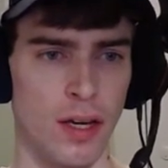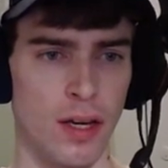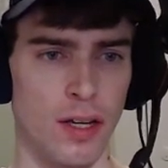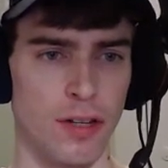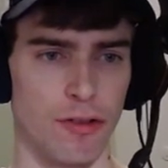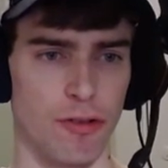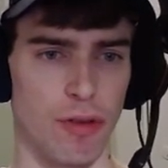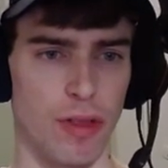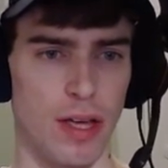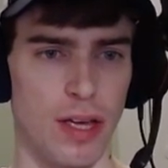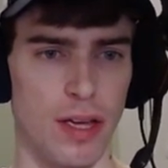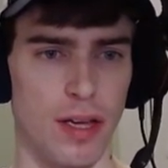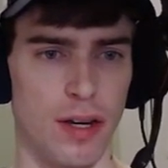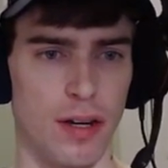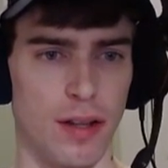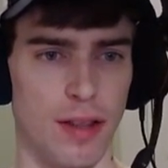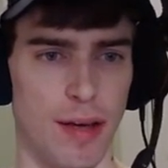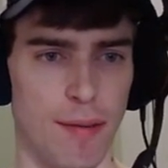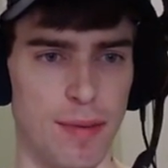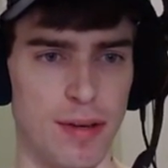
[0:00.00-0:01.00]
So
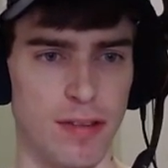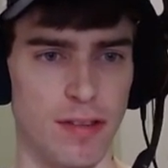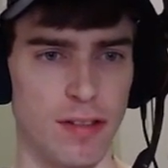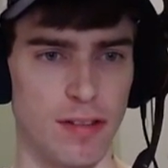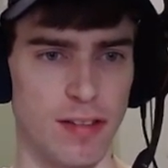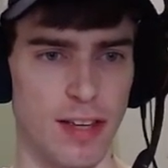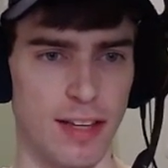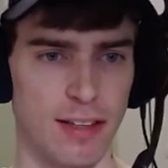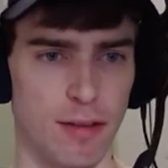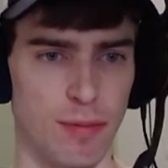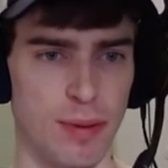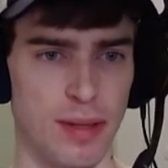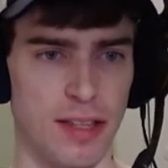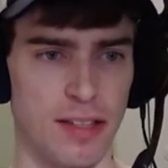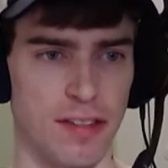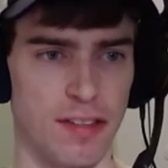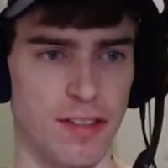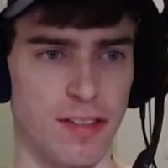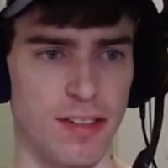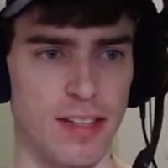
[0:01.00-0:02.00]
then that means this has to be the
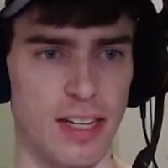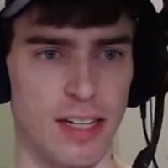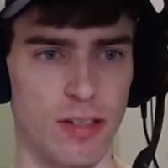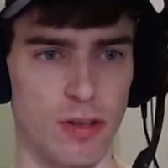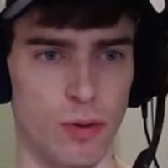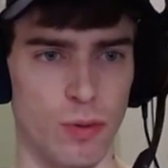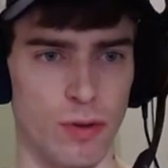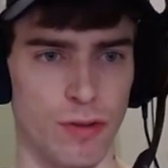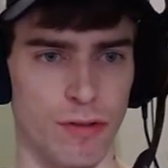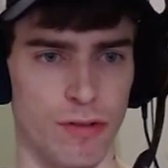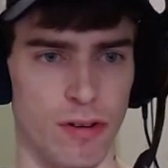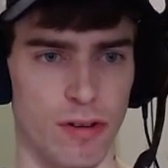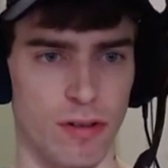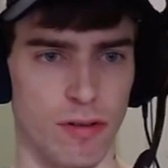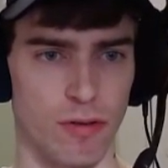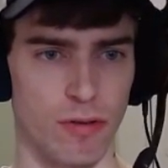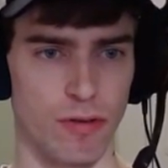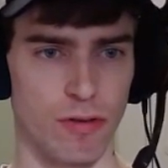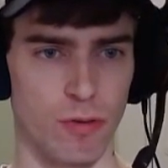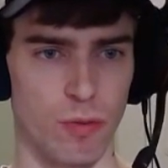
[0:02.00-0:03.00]
6
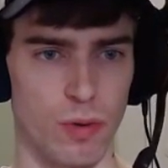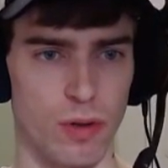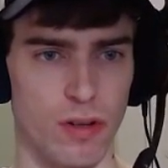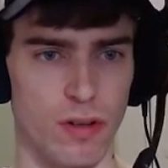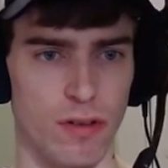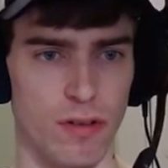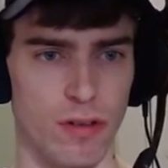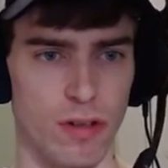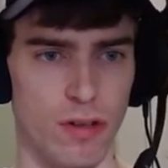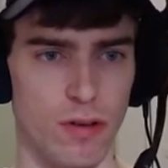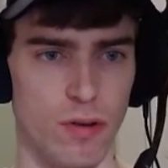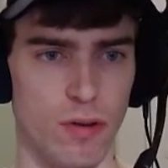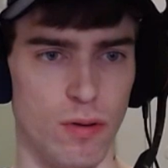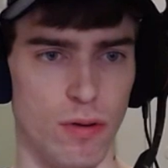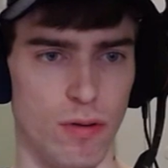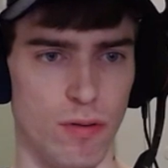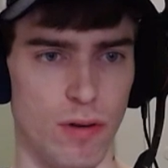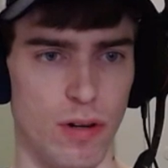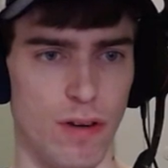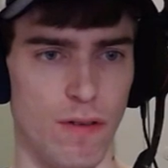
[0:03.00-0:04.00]
horizontal. So 1 2
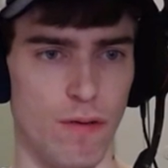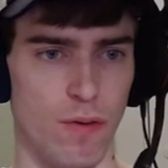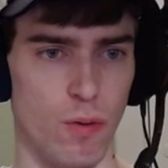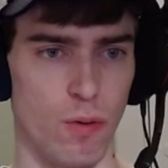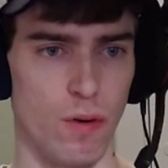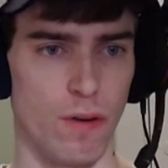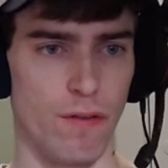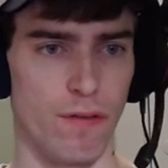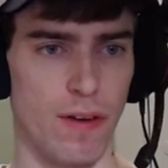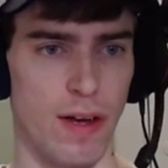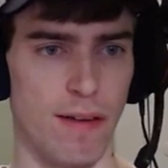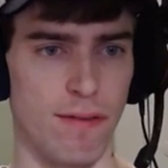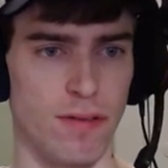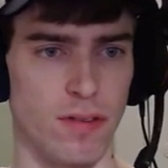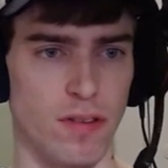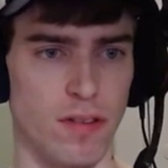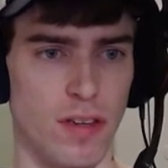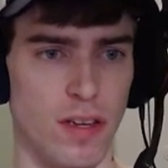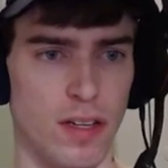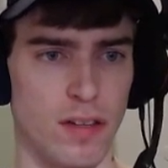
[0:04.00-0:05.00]
3 4 5
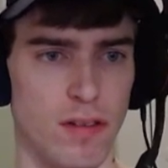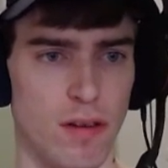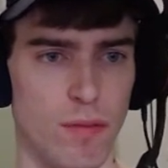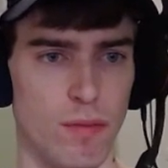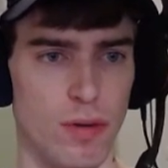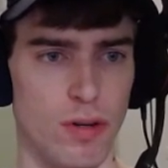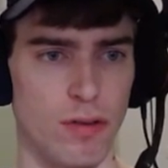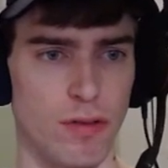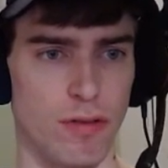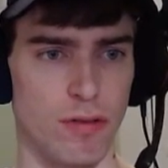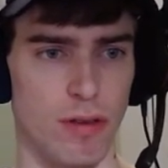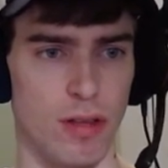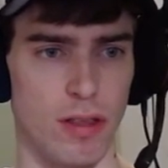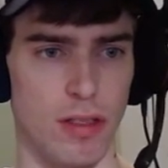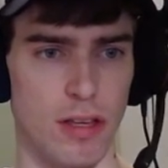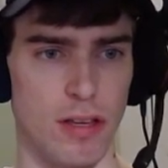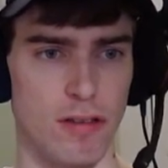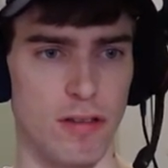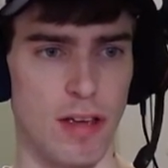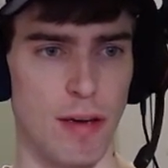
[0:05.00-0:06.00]
6 at most. So then
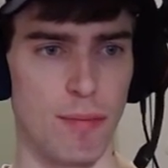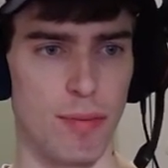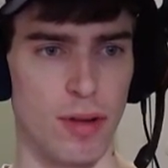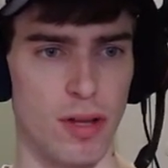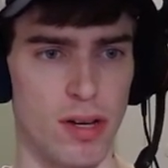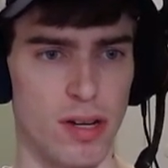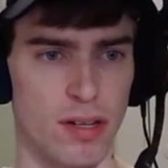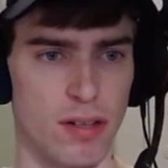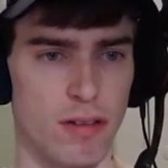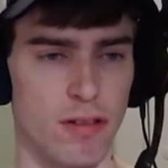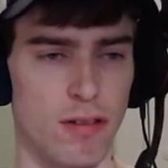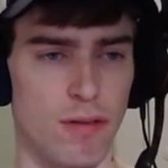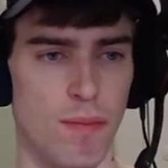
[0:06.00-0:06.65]
these get blocked.